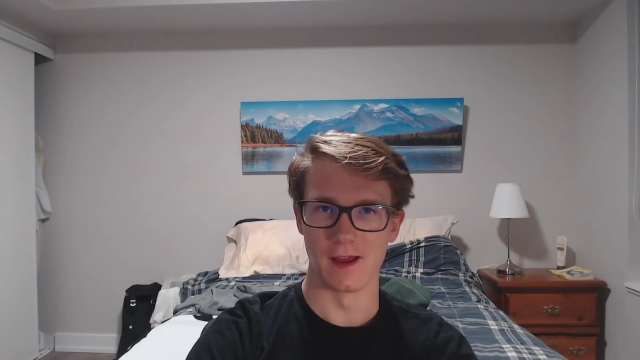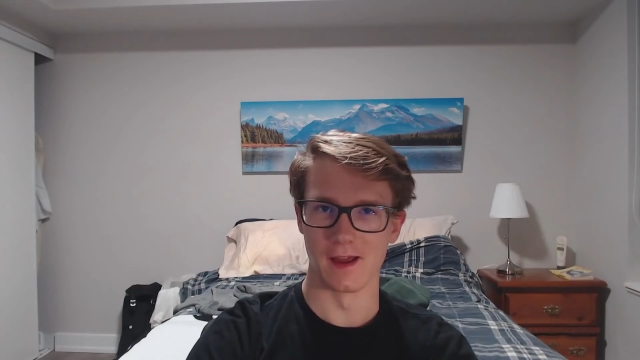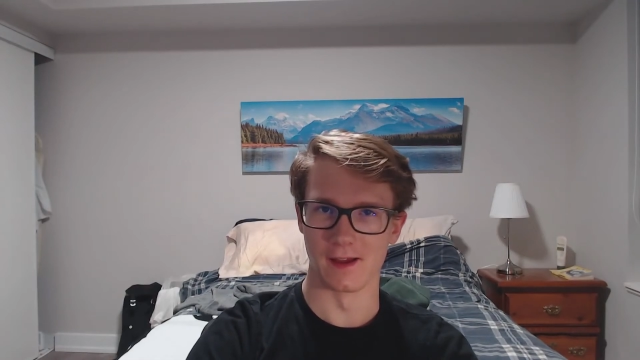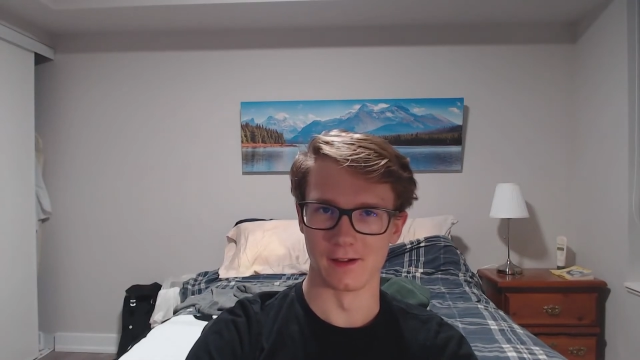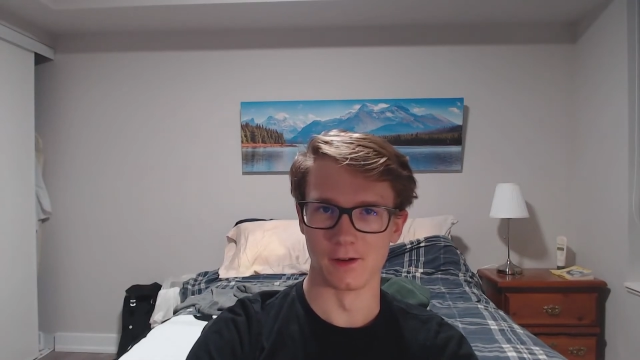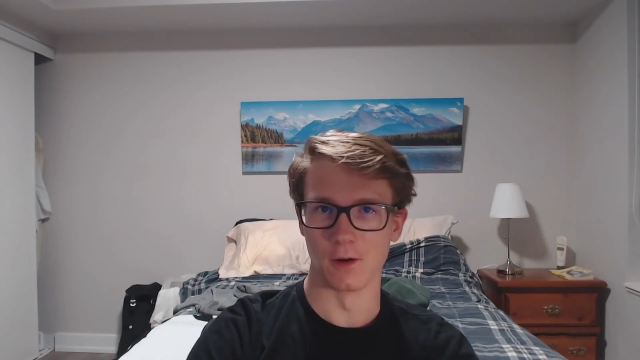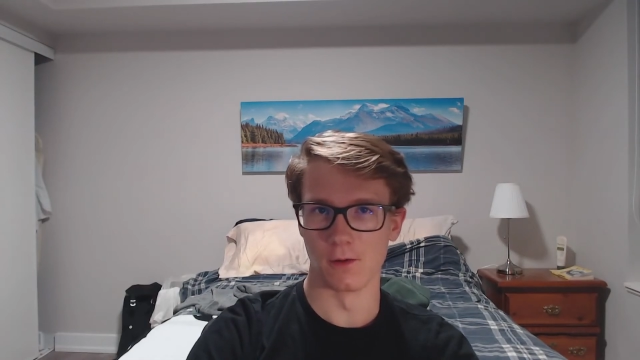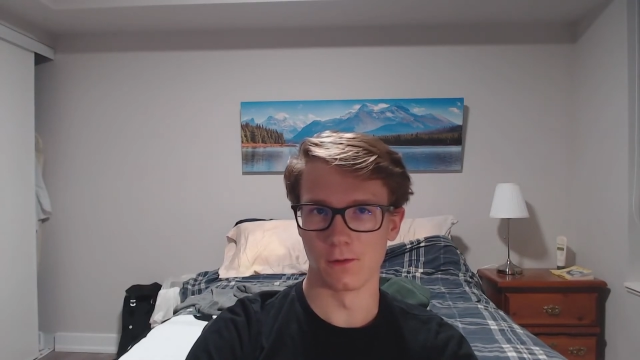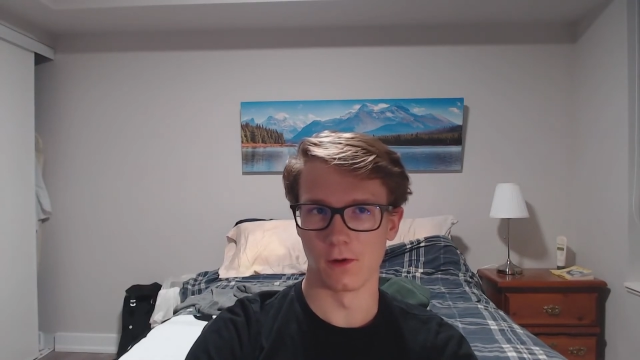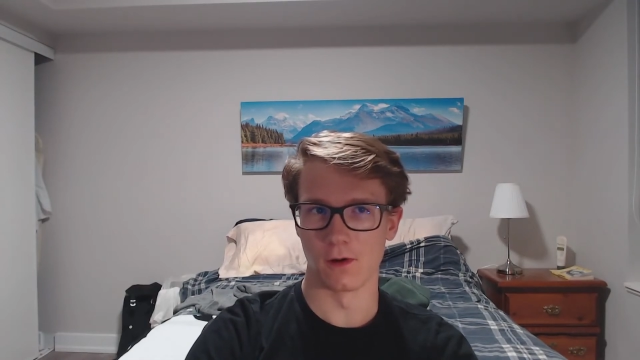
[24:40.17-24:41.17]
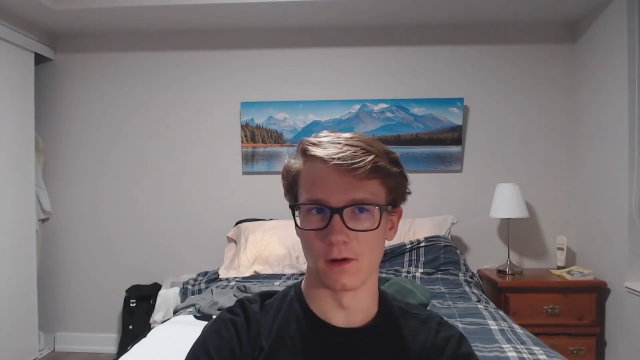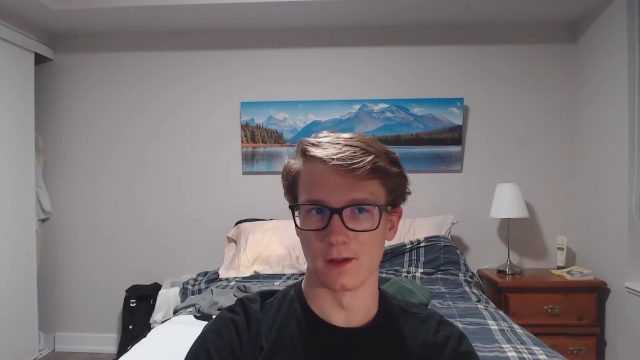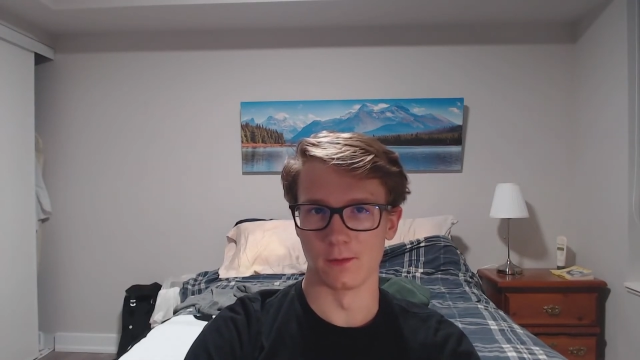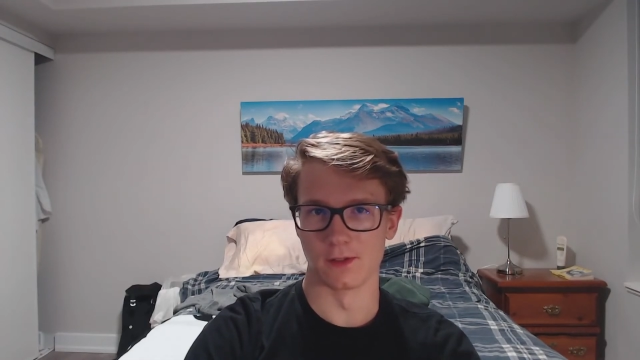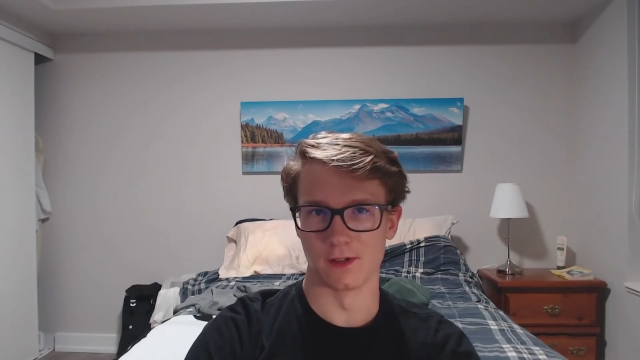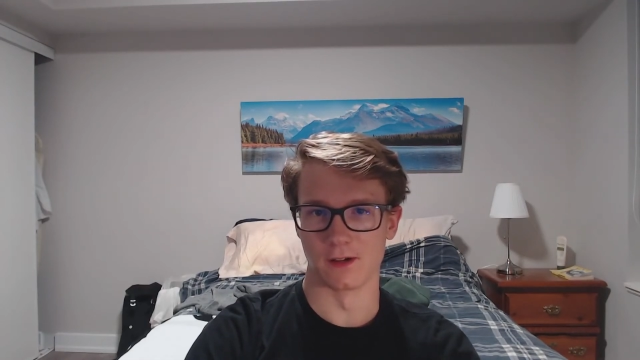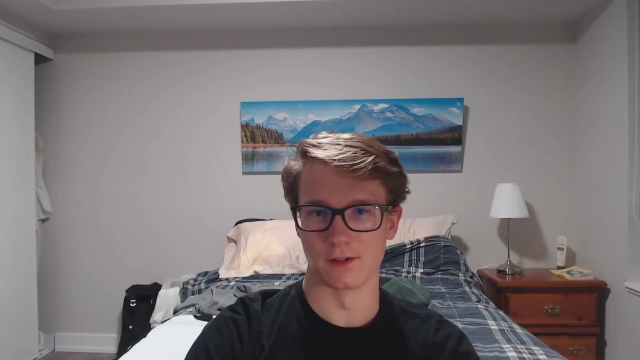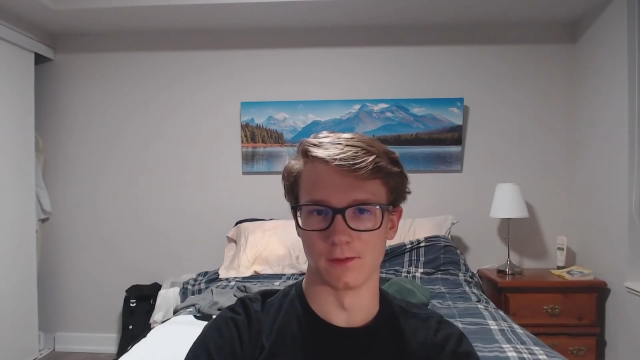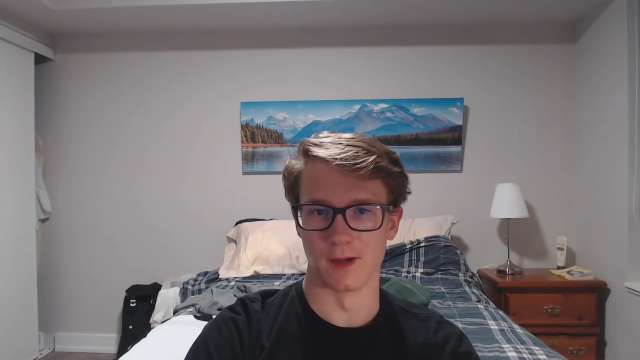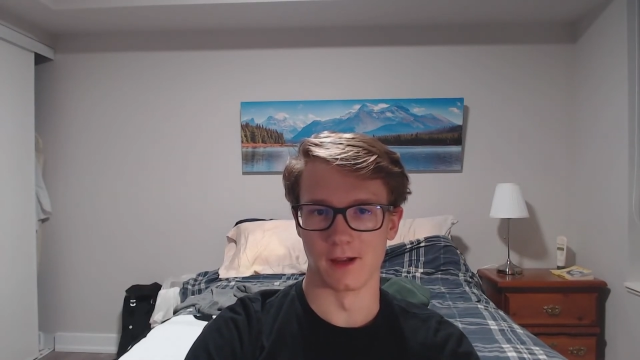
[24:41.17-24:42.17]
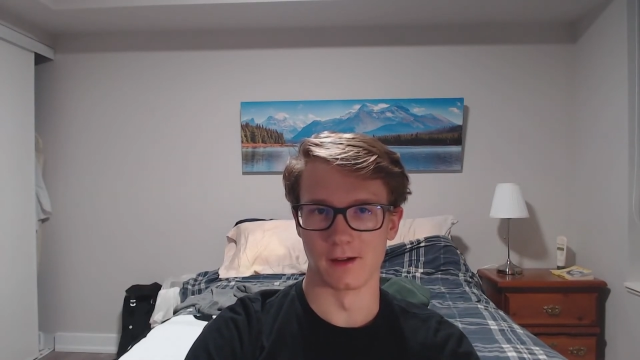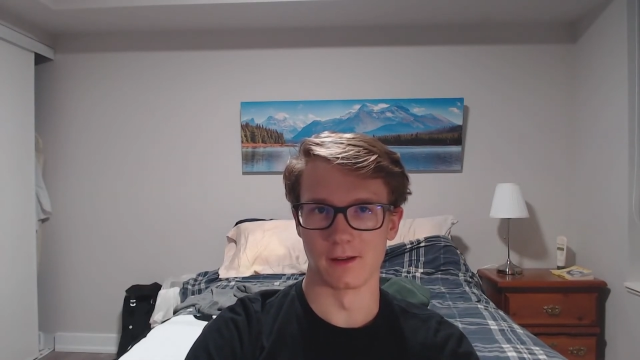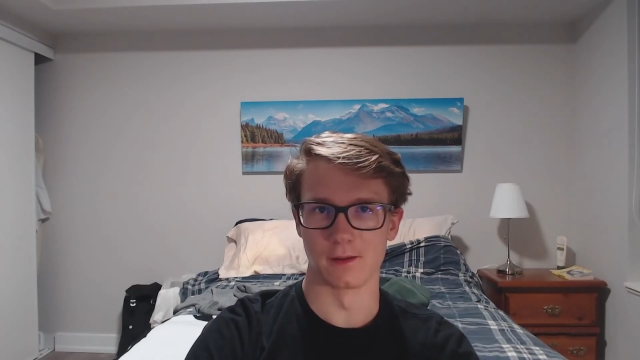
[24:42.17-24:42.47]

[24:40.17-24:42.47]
And overall, it was not too bad.